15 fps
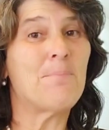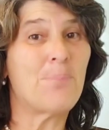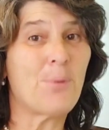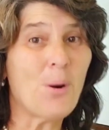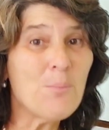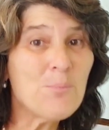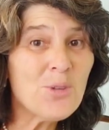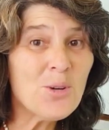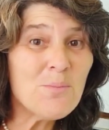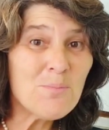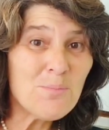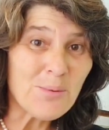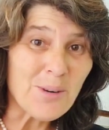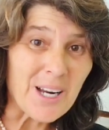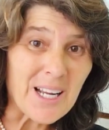Brompton
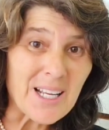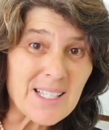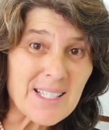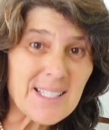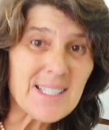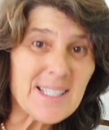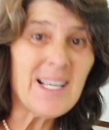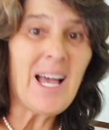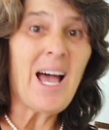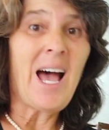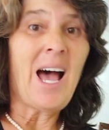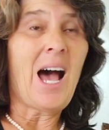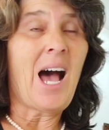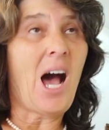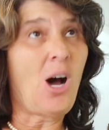brakes,
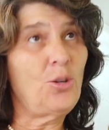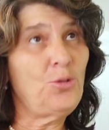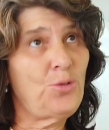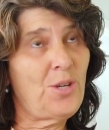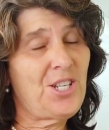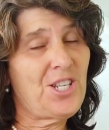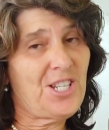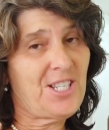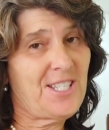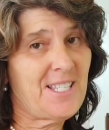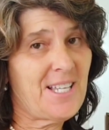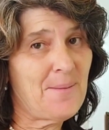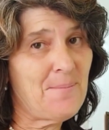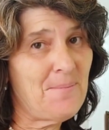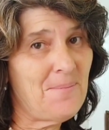how to adjust
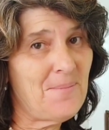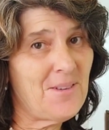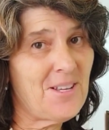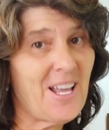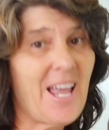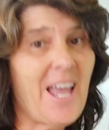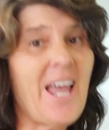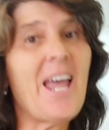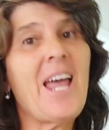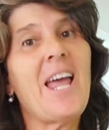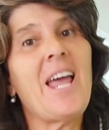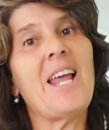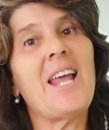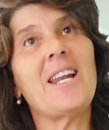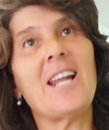them
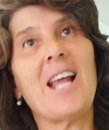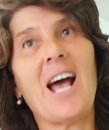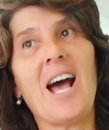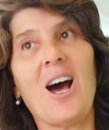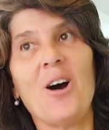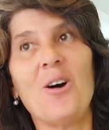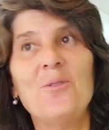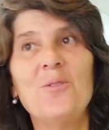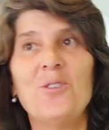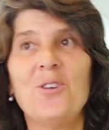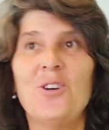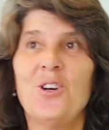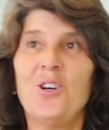and how